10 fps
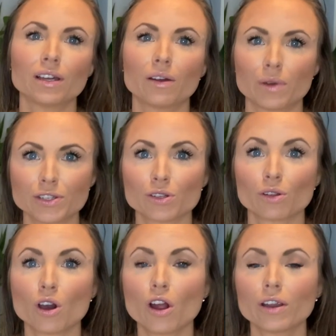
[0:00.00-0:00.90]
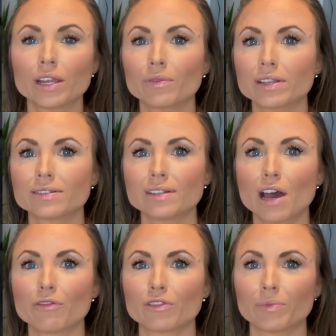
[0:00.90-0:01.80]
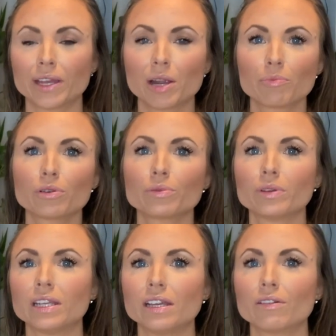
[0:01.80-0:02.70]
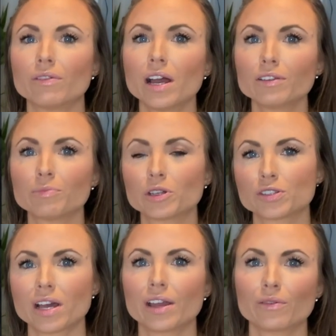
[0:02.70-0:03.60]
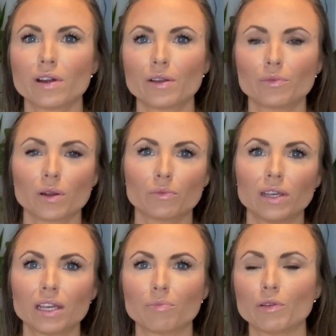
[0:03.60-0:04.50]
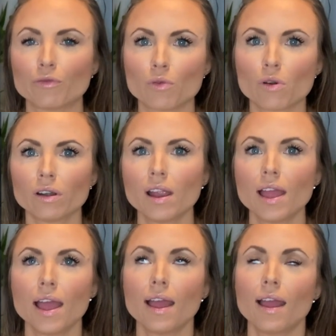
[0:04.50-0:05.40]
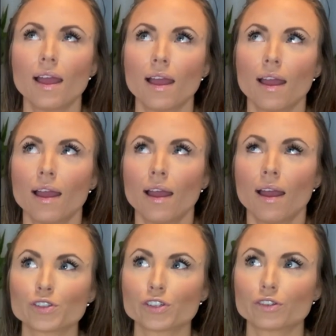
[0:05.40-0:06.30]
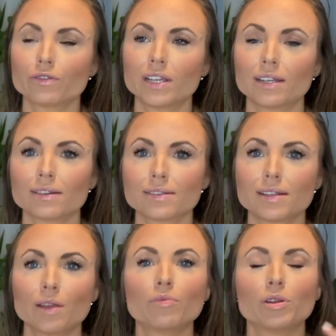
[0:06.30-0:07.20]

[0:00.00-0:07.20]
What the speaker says: a rental car. He rented that from the airport when he arrived, because I arrived 1 week before the surgery, and I stayed with